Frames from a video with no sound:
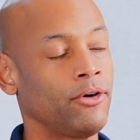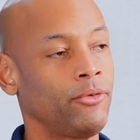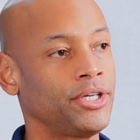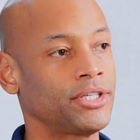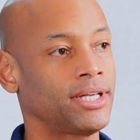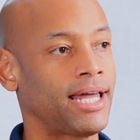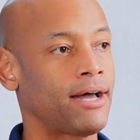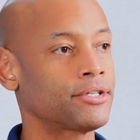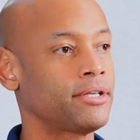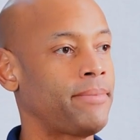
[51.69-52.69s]
which
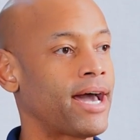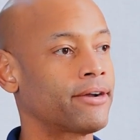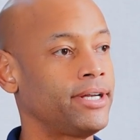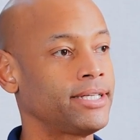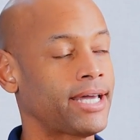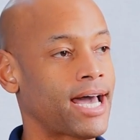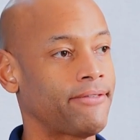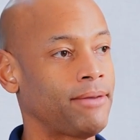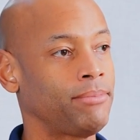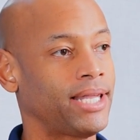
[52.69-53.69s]
allows the battery to
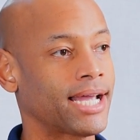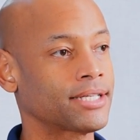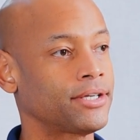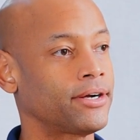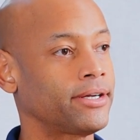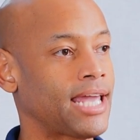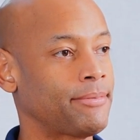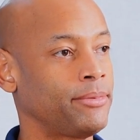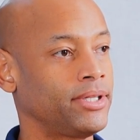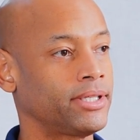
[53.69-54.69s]
have a black start
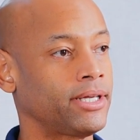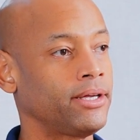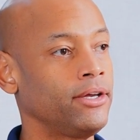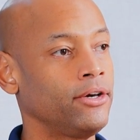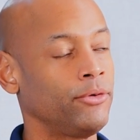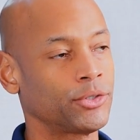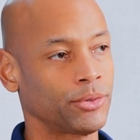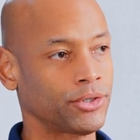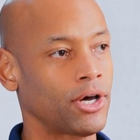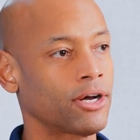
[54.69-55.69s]
capability, which
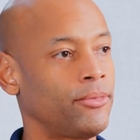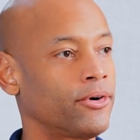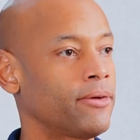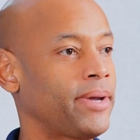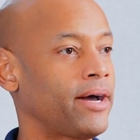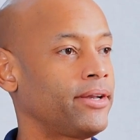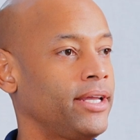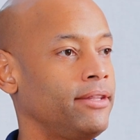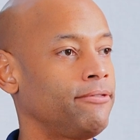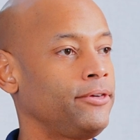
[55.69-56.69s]
we'll talk more about
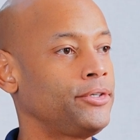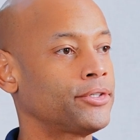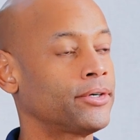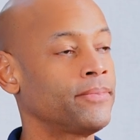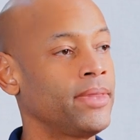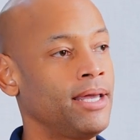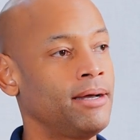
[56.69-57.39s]
in the future.